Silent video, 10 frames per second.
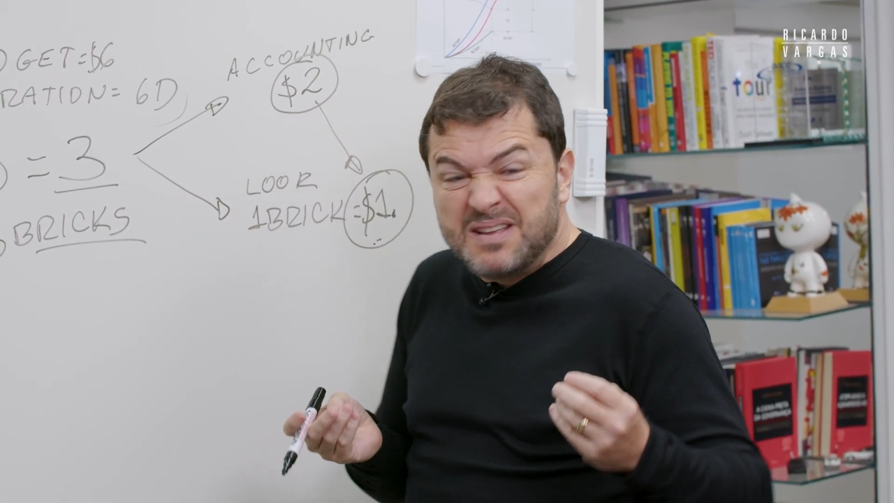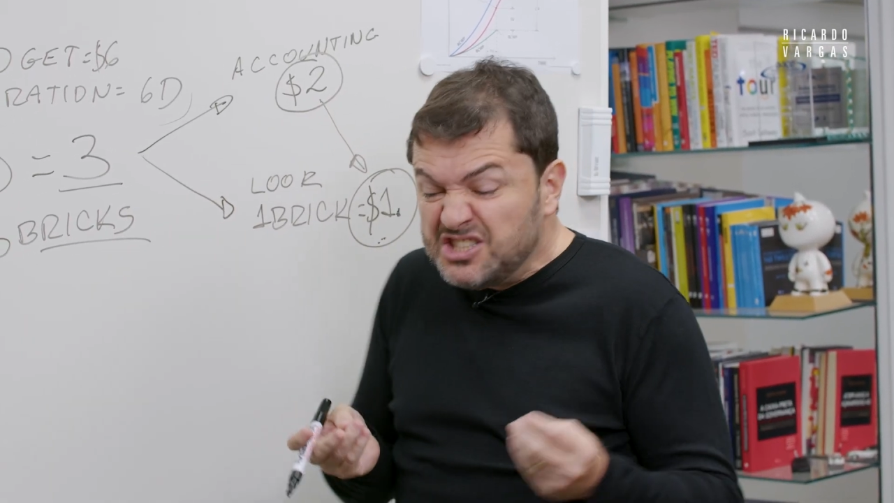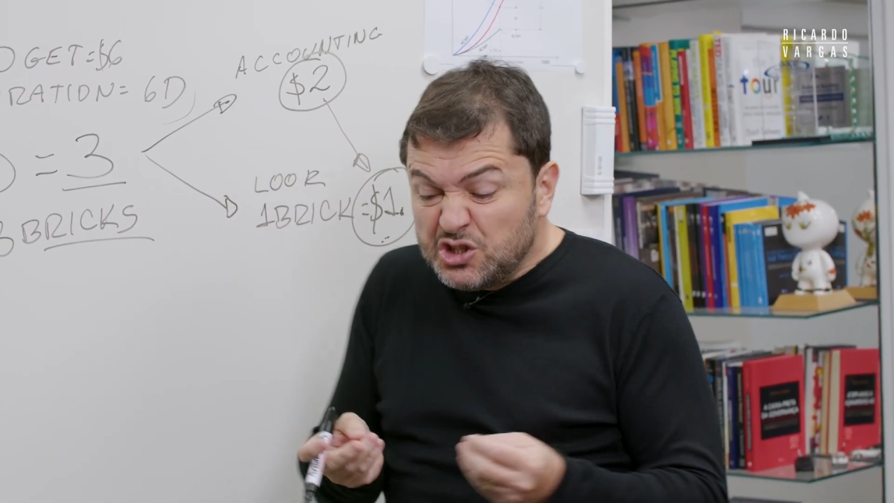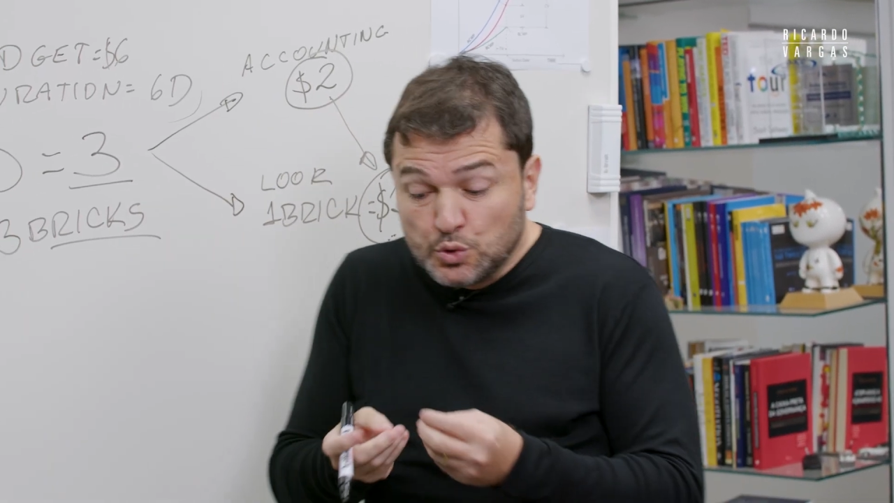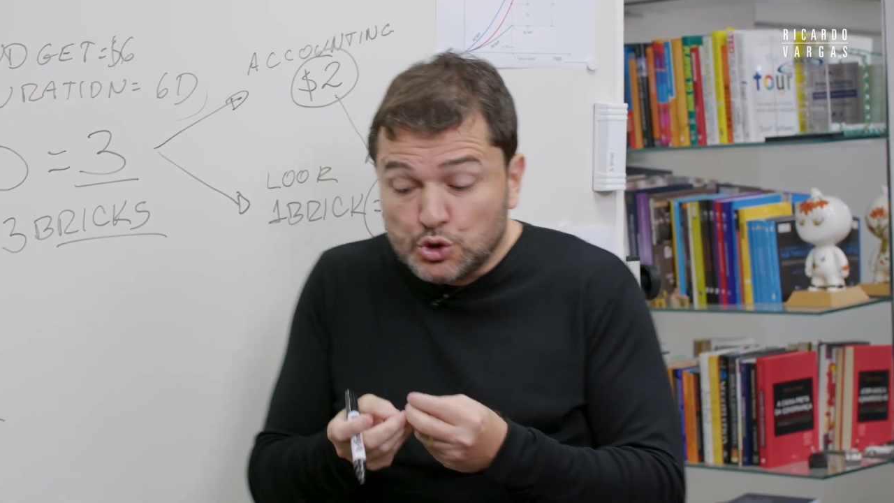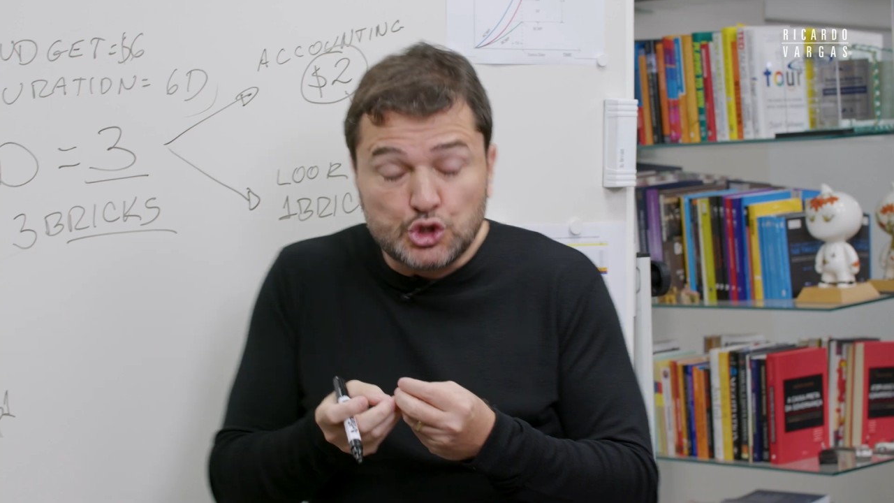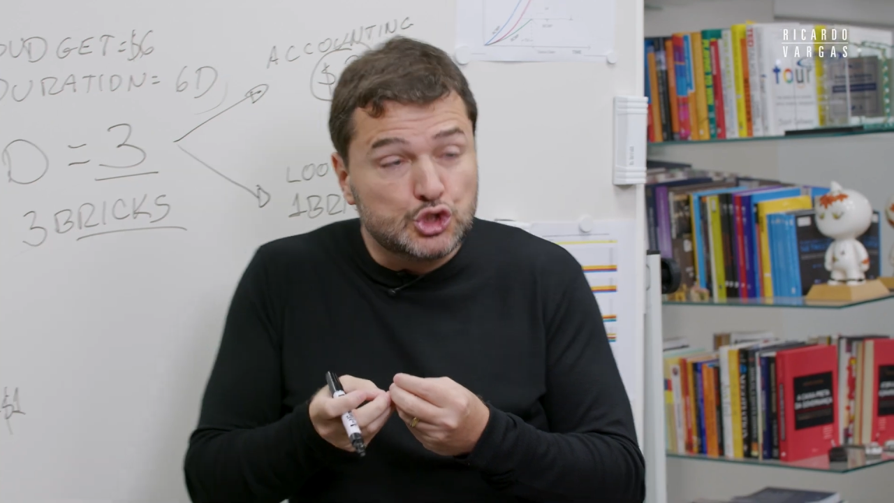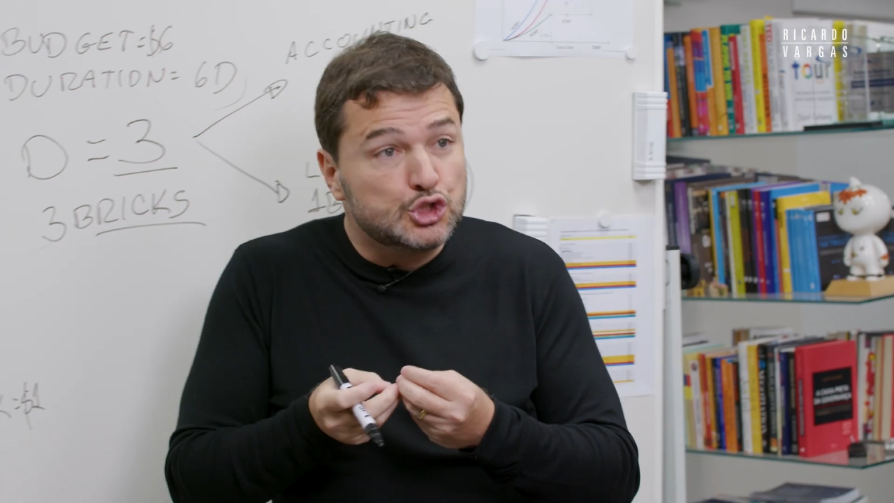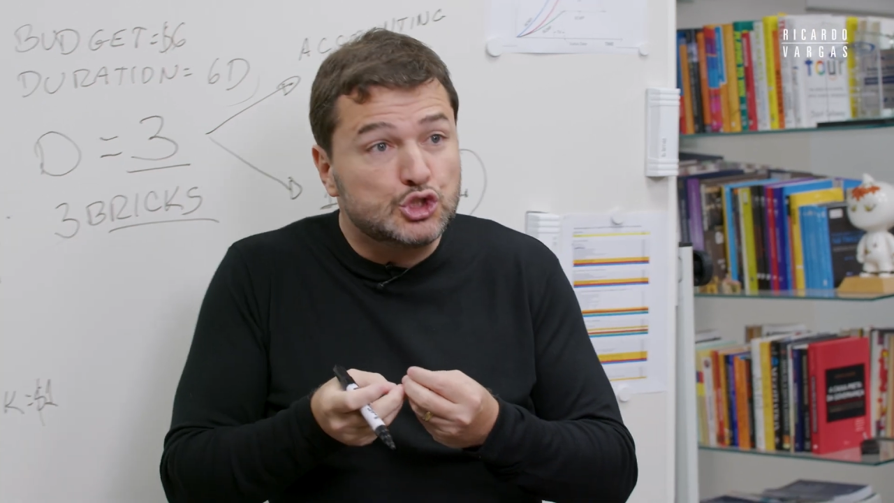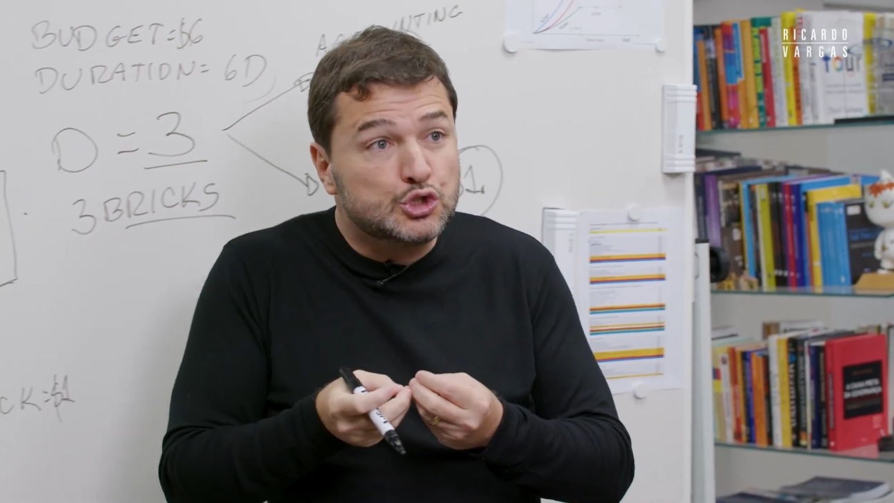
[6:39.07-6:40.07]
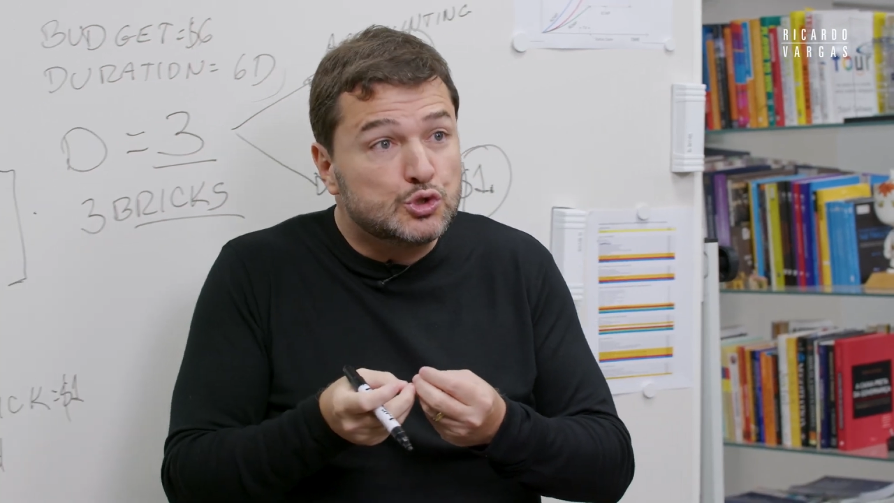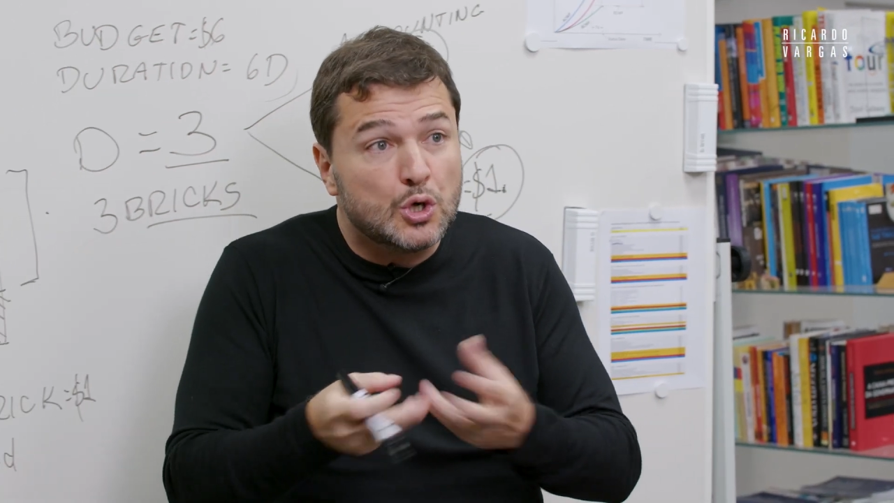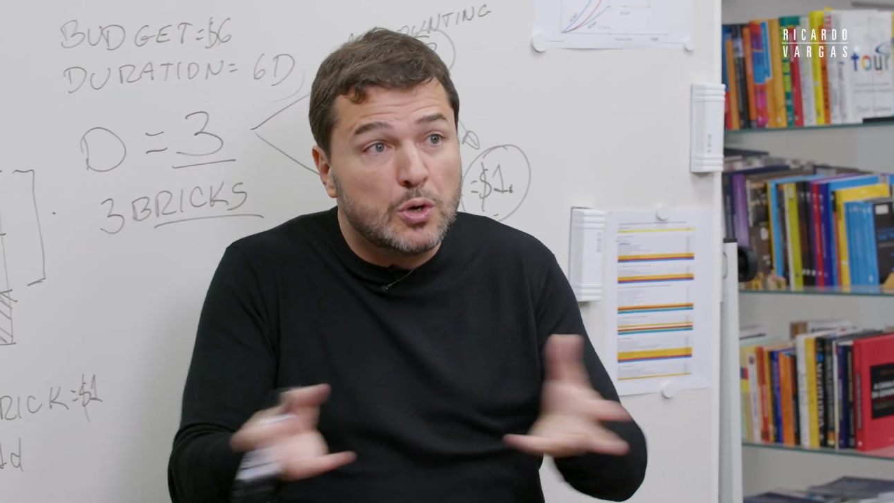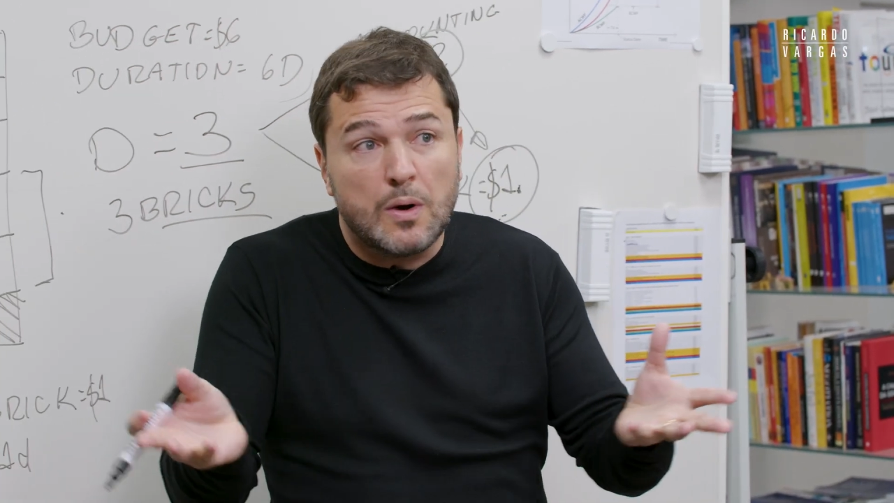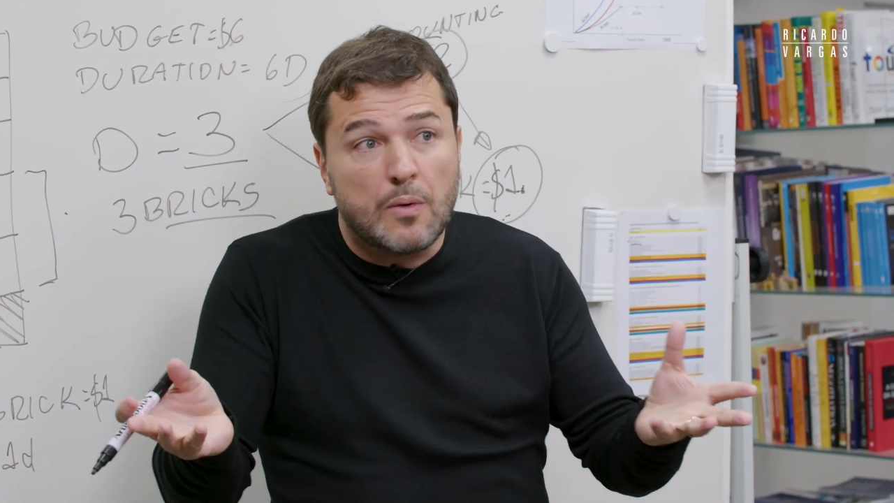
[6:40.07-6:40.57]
Means you threw